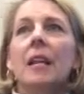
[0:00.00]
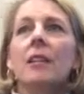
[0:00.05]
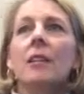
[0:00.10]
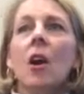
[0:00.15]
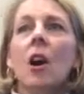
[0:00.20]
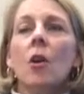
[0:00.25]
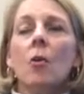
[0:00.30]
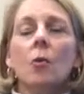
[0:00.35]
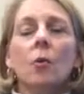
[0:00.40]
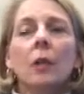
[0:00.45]

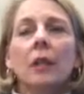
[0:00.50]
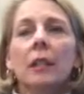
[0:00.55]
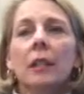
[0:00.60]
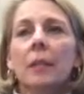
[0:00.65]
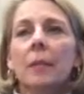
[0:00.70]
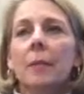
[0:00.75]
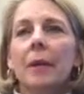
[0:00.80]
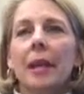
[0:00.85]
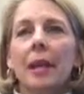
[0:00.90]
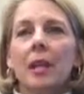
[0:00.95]
Not
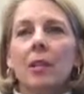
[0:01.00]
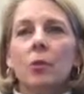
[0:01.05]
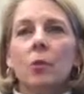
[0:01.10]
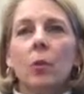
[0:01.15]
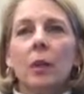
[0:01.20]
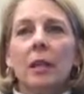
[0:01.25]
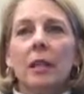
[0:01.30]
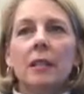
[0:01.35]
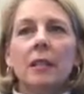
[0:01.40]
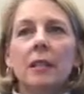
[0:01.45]
really, because
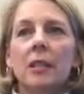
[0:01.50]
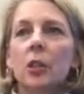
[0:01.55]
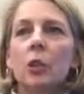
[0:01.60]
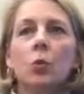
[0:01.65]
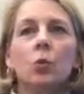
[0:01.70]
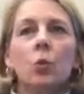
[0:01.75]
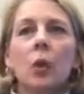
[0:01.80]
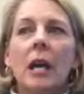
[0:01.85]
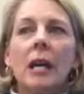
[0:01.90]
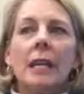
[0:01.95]
we
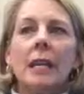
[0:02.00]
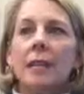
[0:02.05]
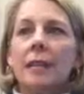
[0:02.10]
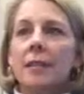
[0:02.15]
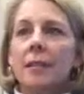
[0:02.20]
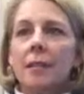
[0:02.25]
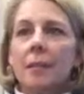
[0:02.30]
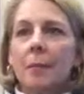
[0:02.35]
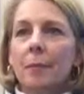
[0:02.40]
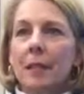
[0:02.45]
still run it
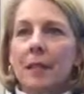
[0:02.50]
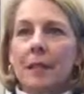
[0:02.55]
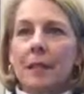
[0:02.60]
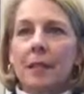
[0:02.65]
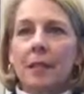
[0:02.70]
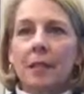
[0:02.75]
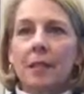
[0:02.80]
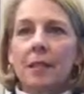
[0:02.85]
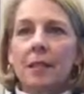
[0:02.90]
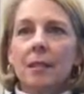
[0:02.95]
as a
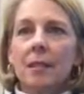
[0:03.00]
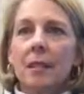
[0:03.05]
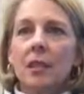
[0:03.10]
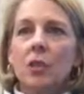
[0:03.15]
business.